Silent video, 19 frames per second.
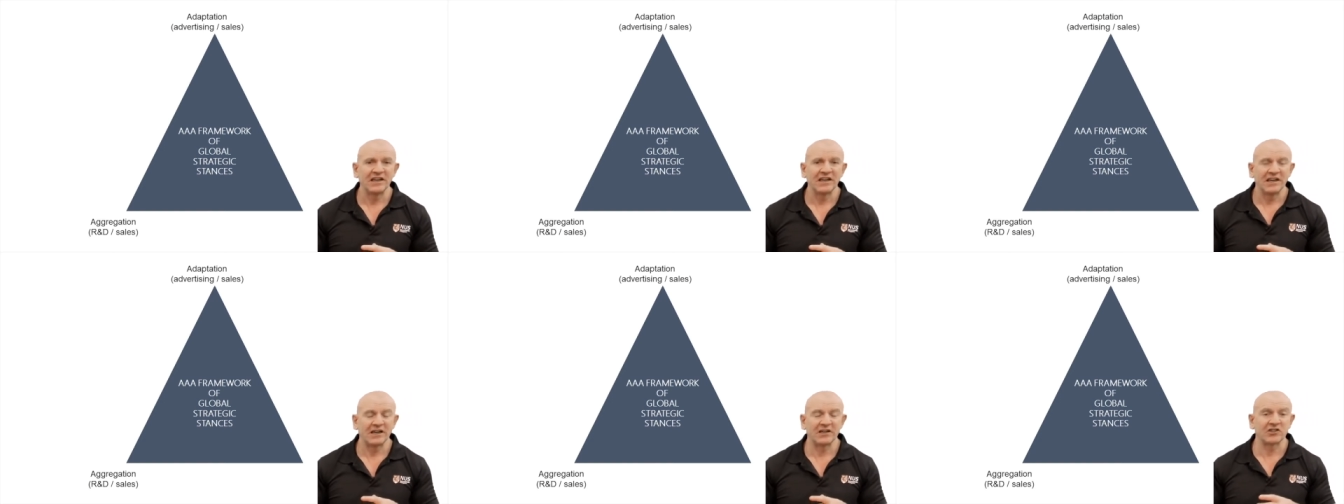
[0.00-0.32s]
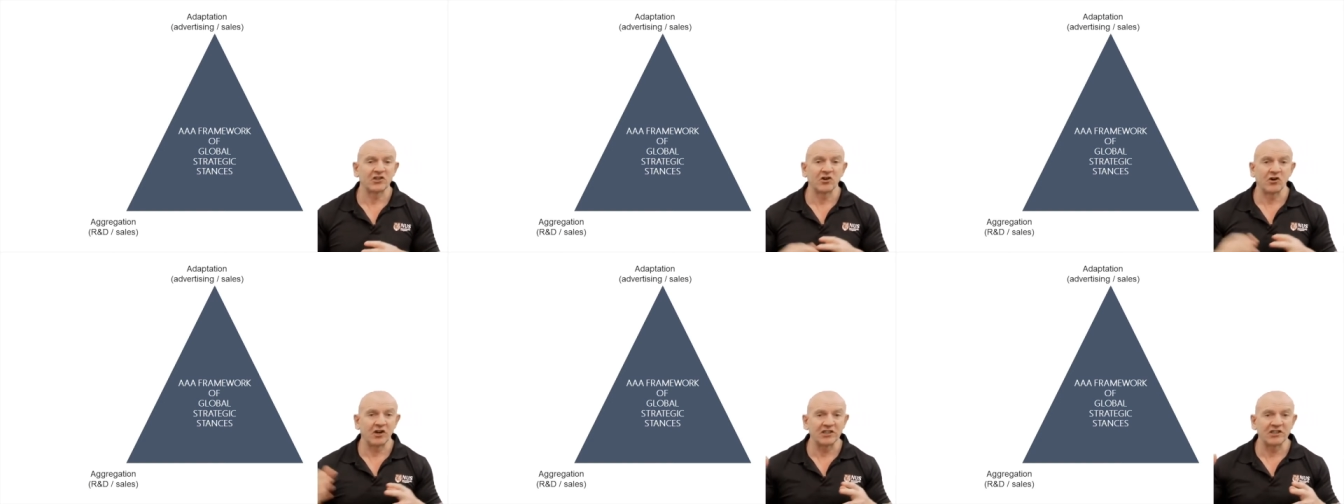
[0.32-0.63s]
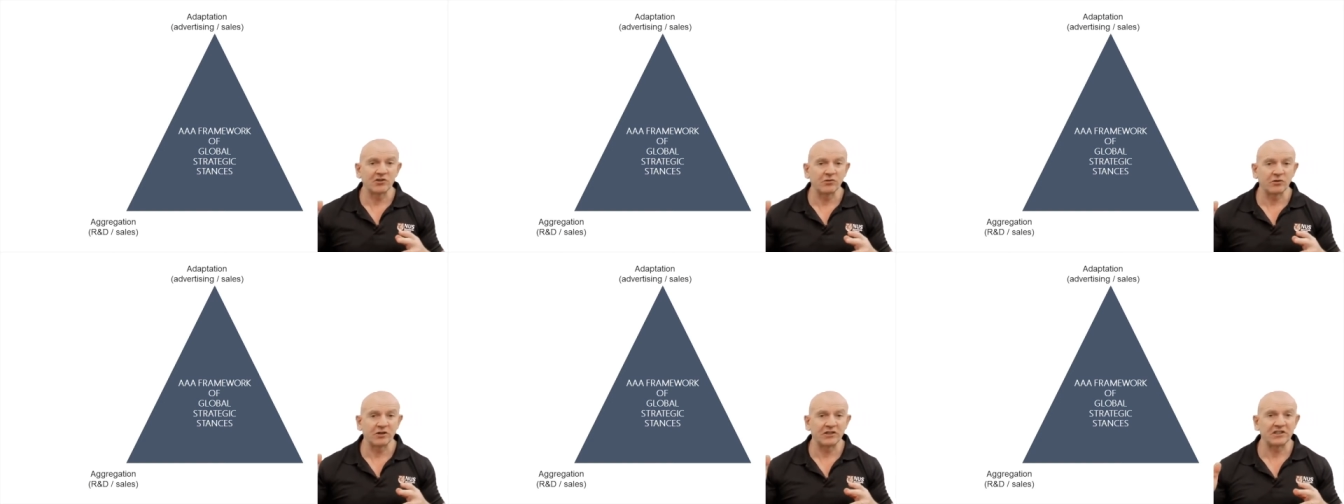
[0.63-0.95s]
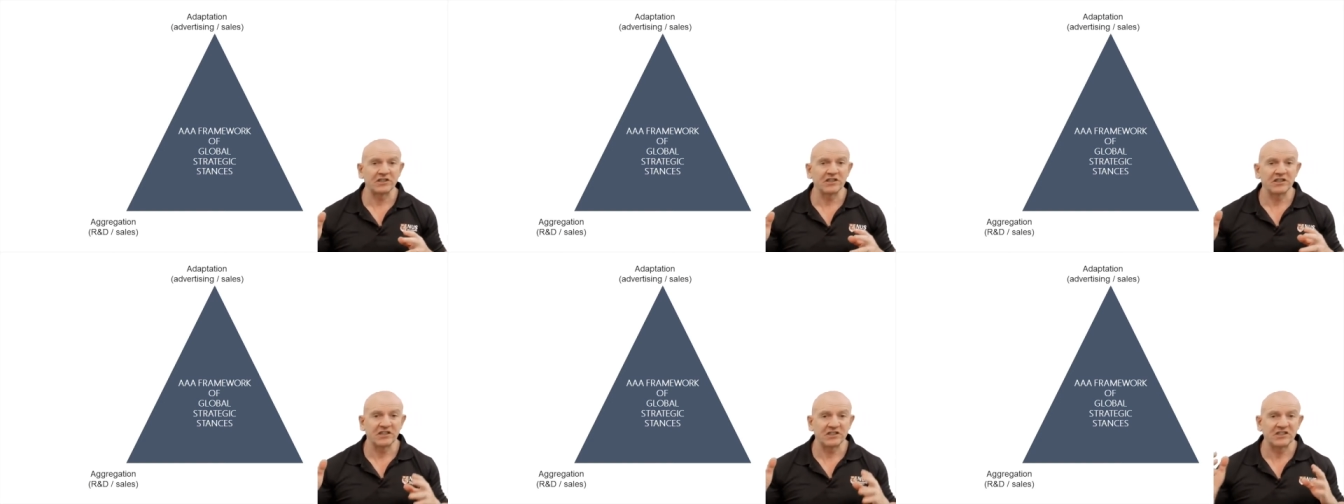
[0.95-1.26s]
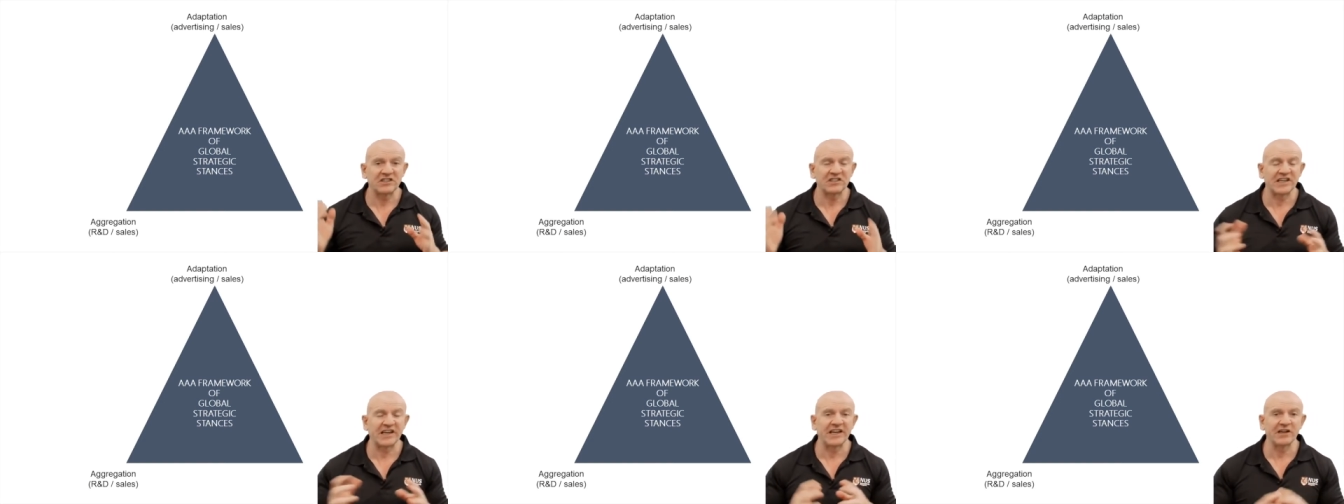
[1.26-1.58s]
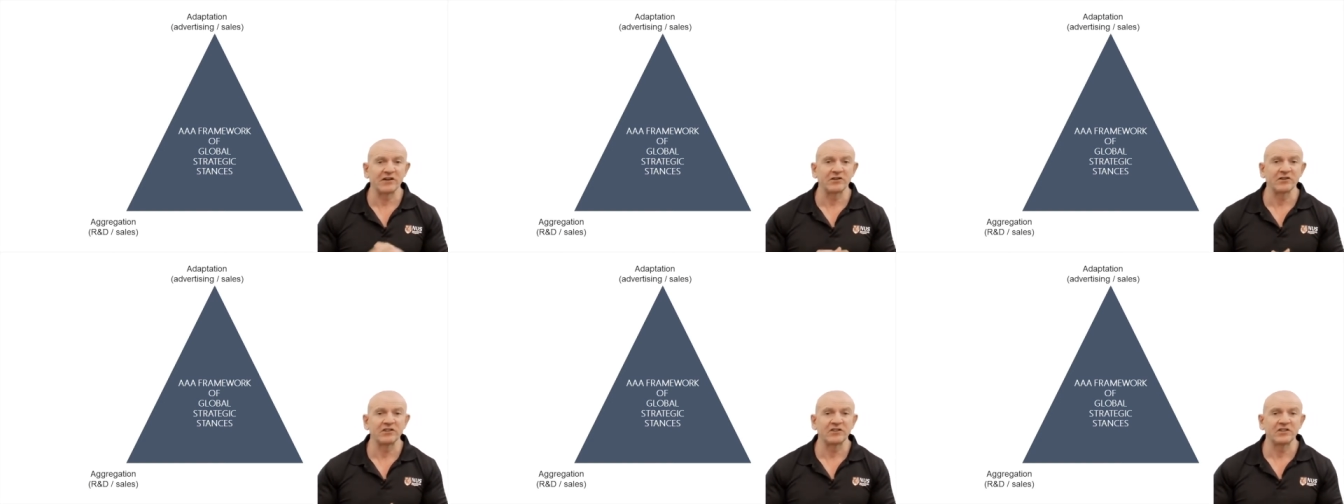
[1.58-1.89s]
and as a consequence,
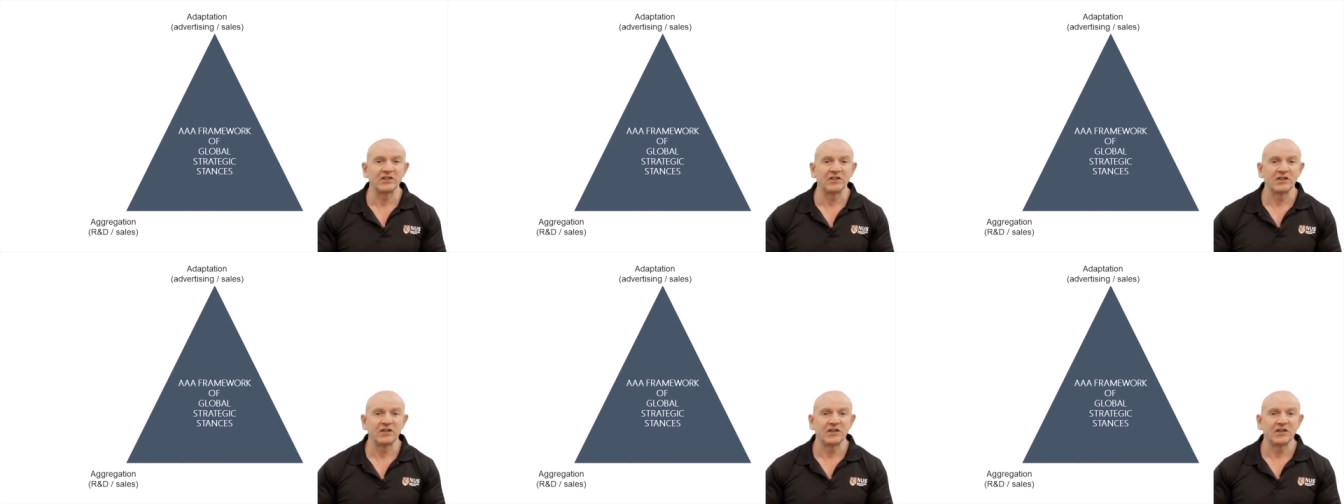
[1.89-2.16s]
sales,